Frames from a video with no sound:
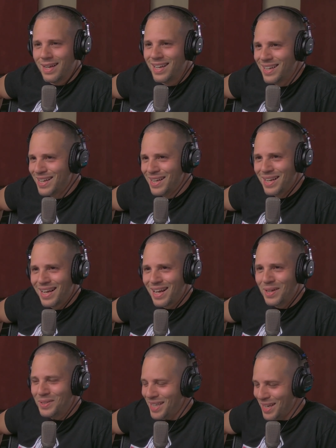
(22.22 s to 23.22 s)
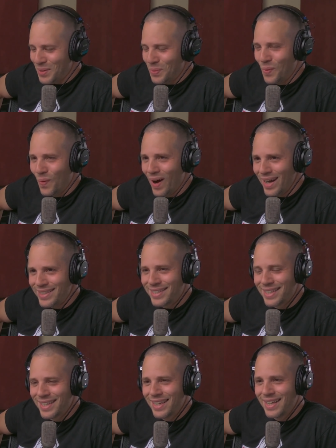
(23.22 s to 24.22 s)
I was like,
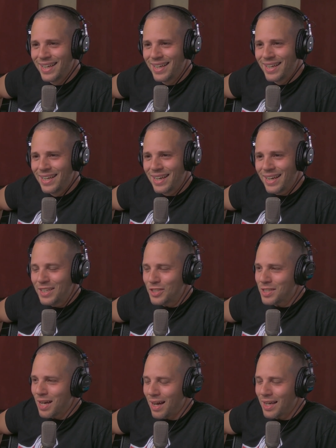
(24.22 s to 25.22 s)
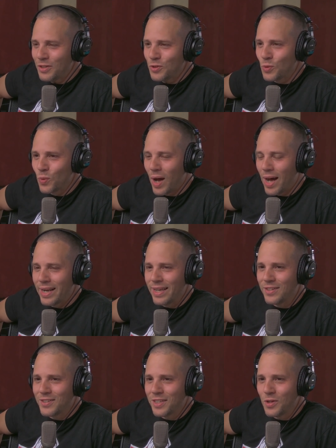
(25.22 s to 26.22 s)
"What?" Yeah. And he's talking to Roddy,
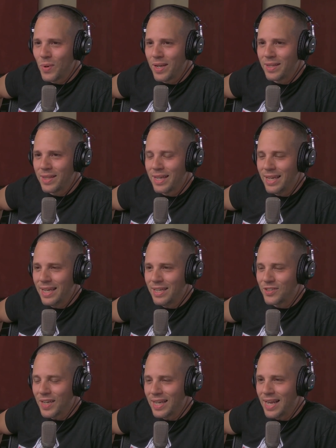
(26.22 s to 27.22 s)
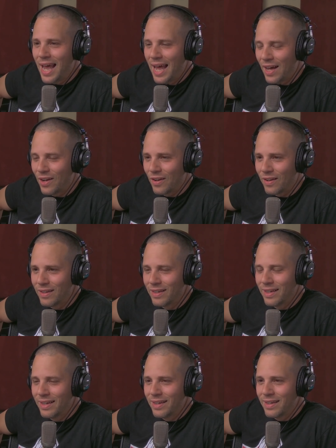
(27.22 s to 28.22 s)
insinuating that he is in hell.
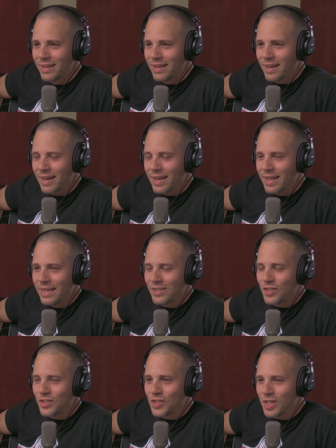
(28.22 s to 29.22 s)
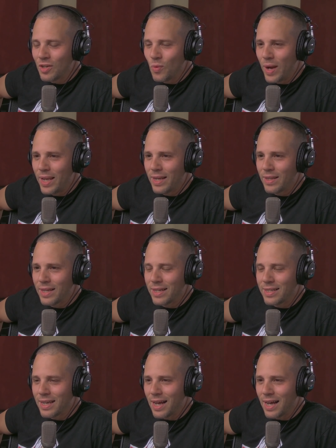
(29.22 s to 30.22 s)
Yeah. Yes. And he's insinuating
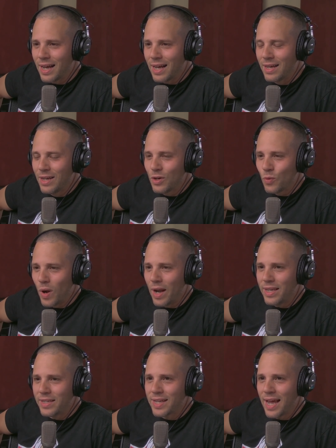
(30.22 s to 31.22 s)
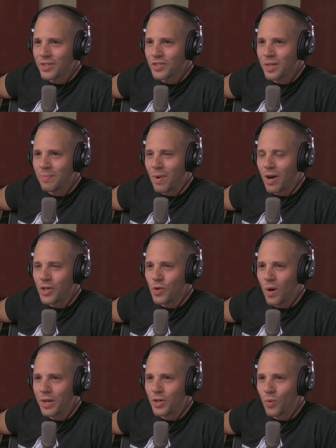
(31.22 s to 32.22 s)
that uh, Roddy has asked him, Are
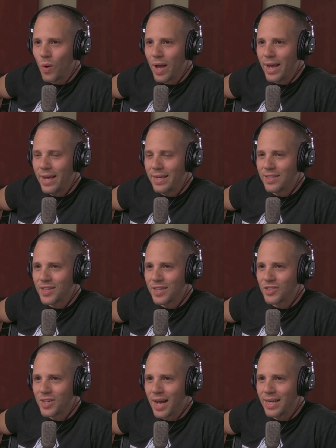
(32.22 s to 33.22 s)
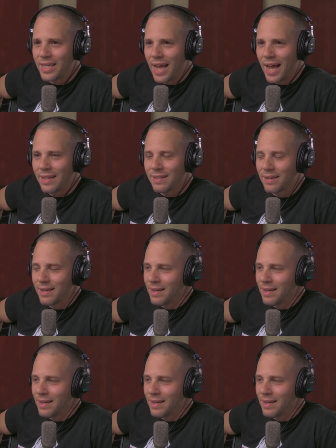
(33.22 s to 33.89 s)
you on your way? And he says, Not yet.